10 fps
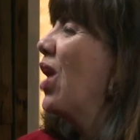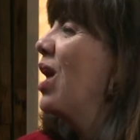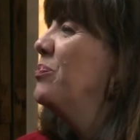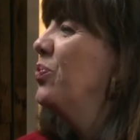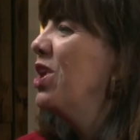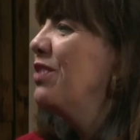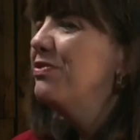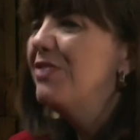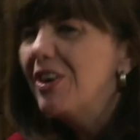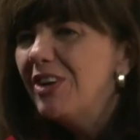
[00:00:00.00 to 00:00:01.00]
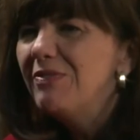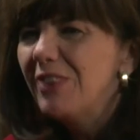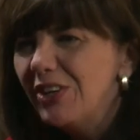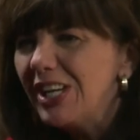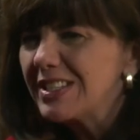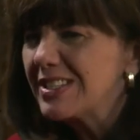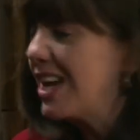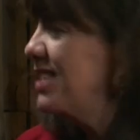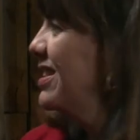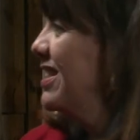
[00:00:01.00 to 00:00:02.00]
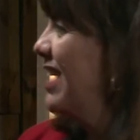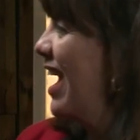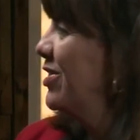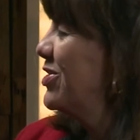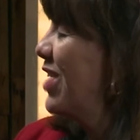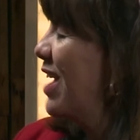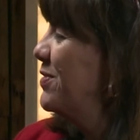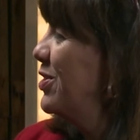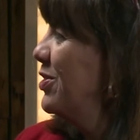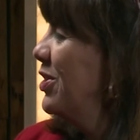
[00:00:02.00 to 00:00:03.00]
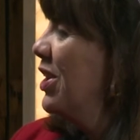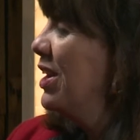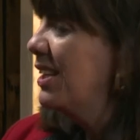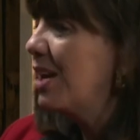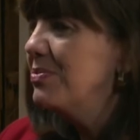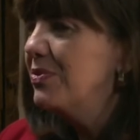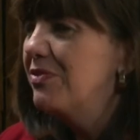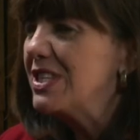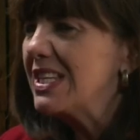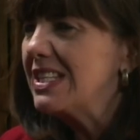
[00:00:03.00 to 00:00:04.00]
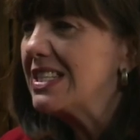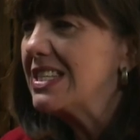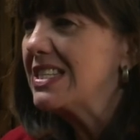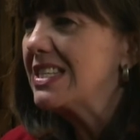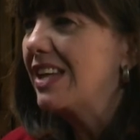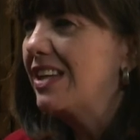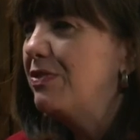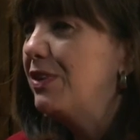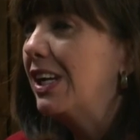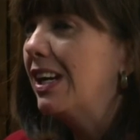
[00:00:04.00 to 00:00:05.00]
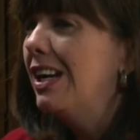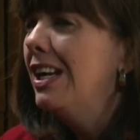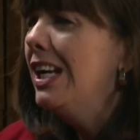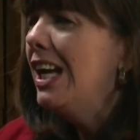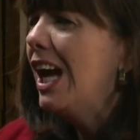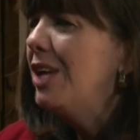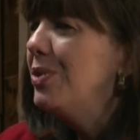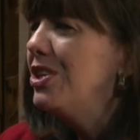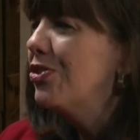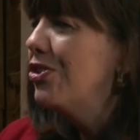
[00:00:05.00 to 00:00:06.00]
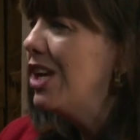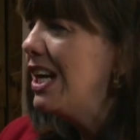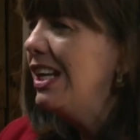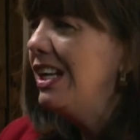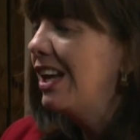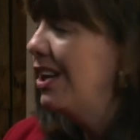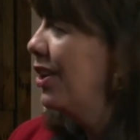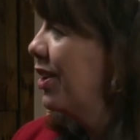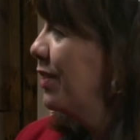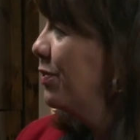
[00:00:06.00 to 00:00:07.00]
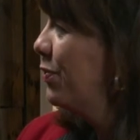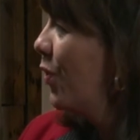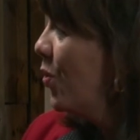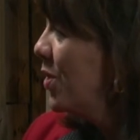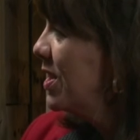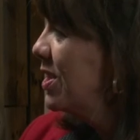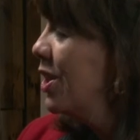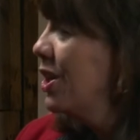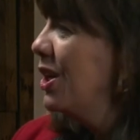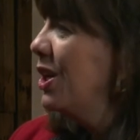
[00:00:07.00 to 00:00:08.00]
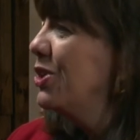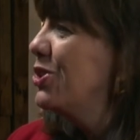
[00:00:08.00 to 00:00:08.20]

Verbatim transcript: um, we are very very excited in, to have you come visit us in South Africa, and we're really looking forward right.